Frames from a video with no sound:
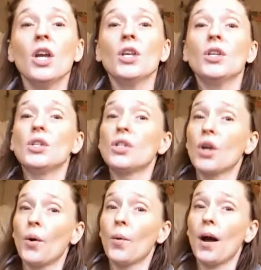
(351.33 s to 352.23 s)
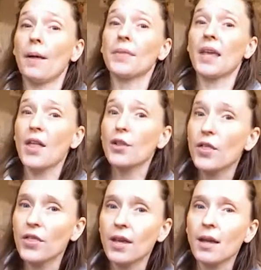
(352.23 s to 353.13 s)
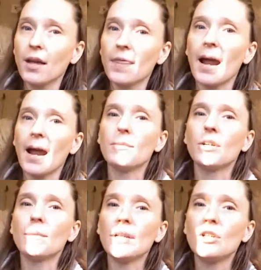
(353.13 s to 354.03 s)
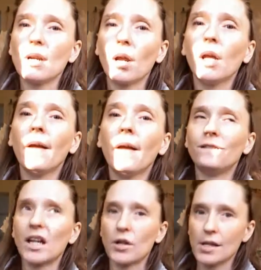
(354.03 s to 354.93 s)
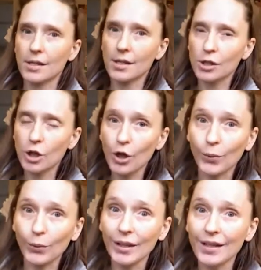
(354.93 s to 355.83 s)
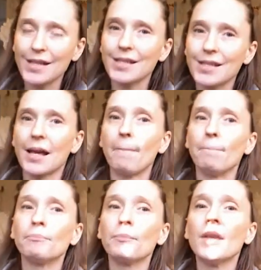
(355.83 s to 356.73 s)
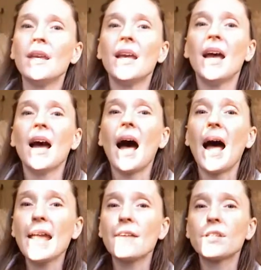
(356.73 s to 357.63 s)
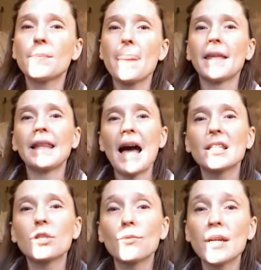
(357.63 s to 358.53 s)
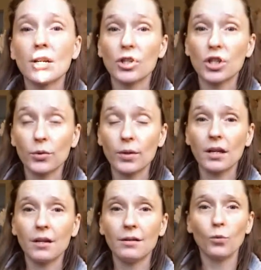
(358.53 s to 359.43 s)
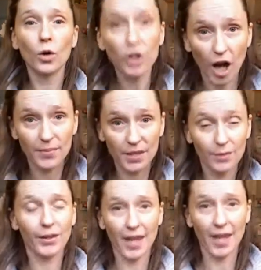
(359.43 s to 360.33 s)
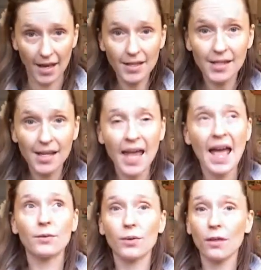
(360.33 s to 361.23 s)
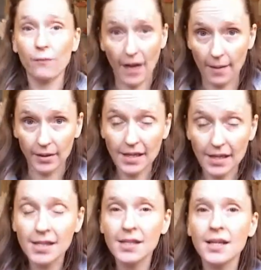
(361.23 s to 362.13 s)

So the other thing that I'm going to be doing very soon is I have spent the last 3 years doing workshops with kids and with families.